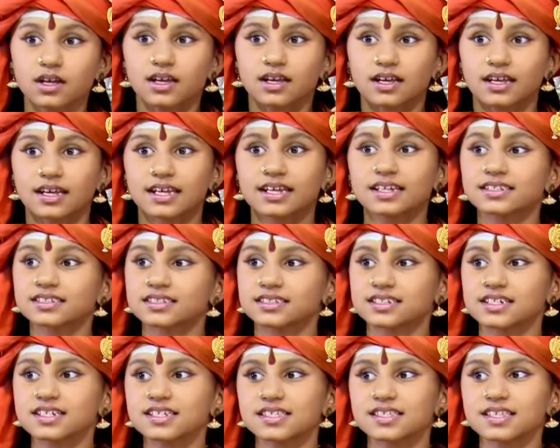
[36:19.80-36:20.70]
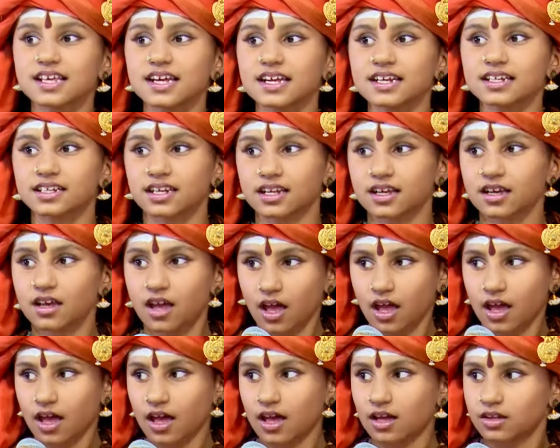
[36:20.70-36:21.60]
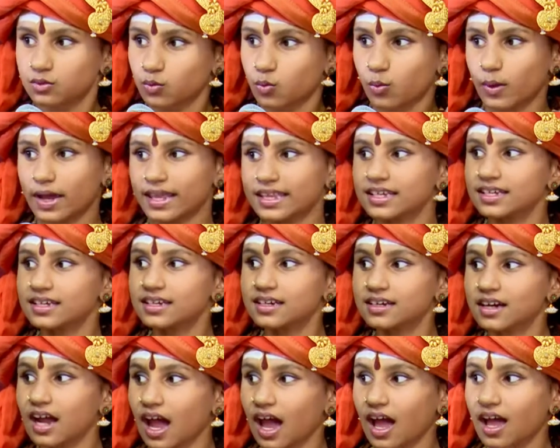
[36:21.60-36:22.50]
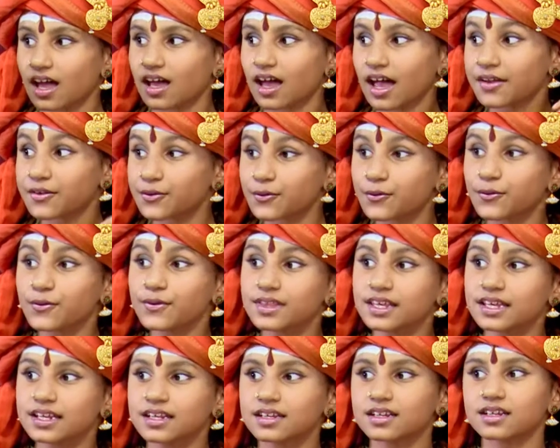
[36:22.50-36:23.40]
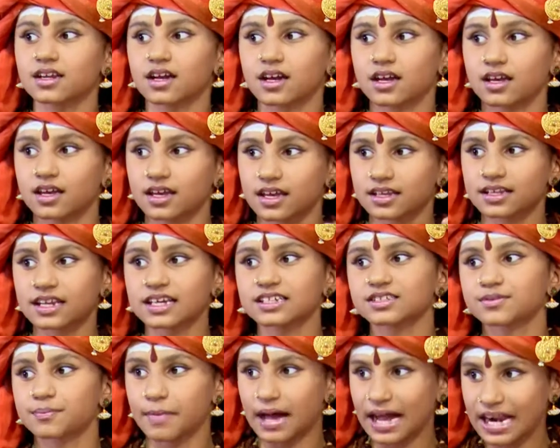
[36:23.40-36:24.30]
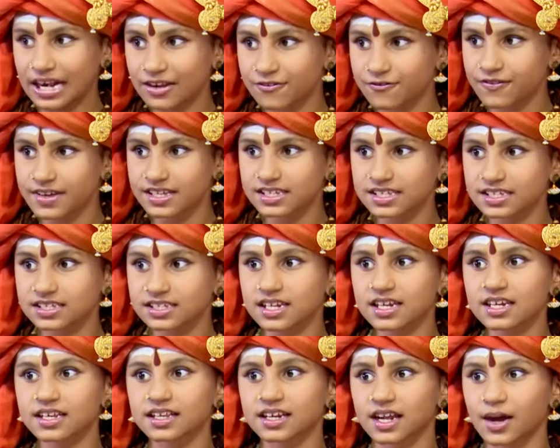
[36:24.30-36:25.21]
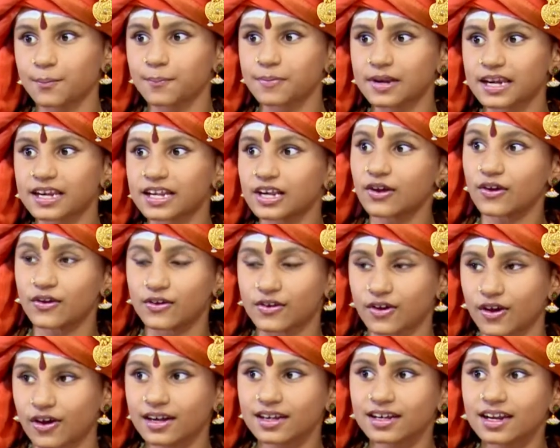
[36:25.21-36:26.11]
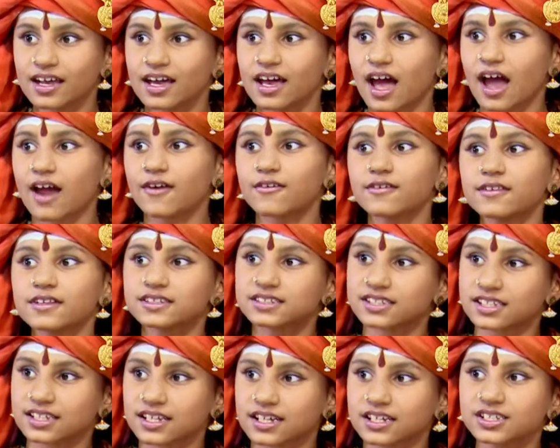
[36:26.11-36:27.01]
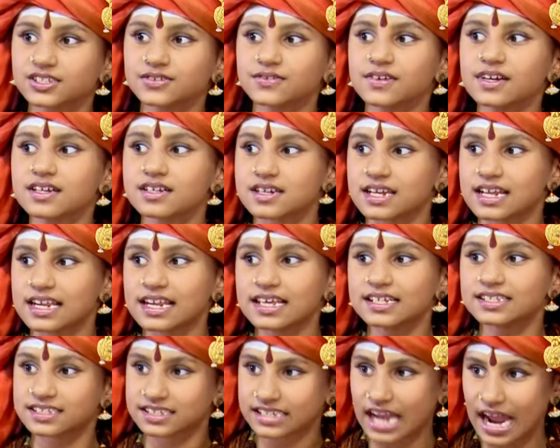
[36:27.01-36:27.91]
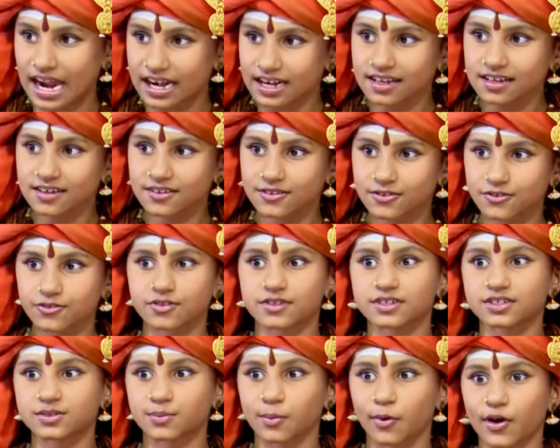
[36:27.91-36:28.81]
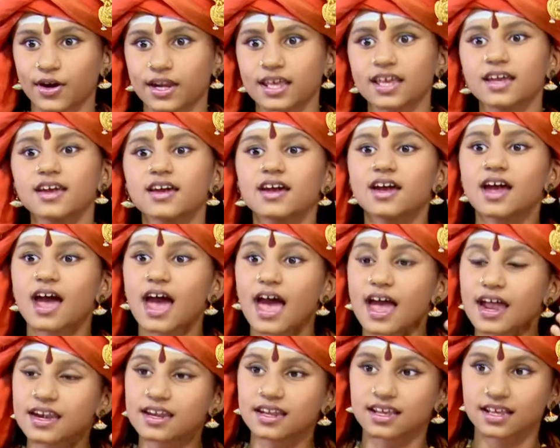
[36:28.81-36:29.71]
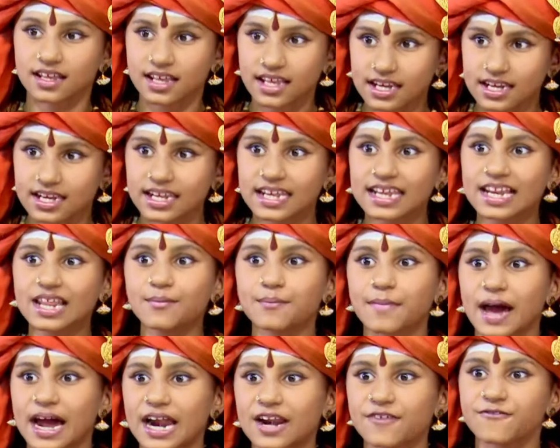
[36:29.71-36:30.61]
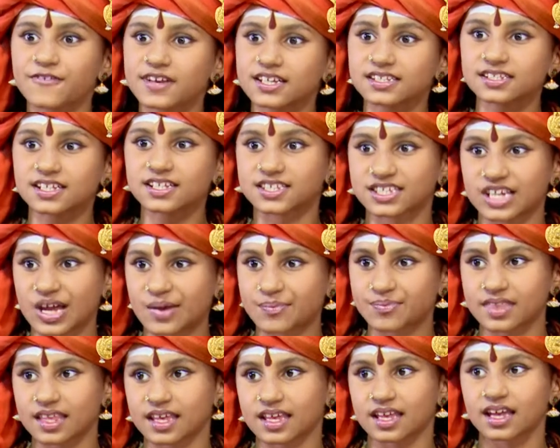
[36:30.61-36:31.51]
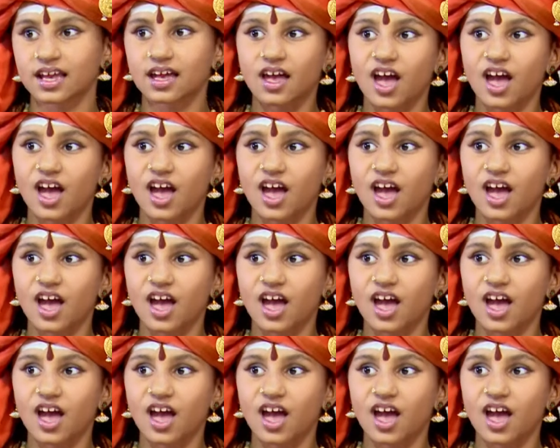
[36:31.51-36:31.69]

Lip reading: It is just that whether I know that it has manifested completely or not, I know that Sadashiva really channeled through this body and he really manifested something.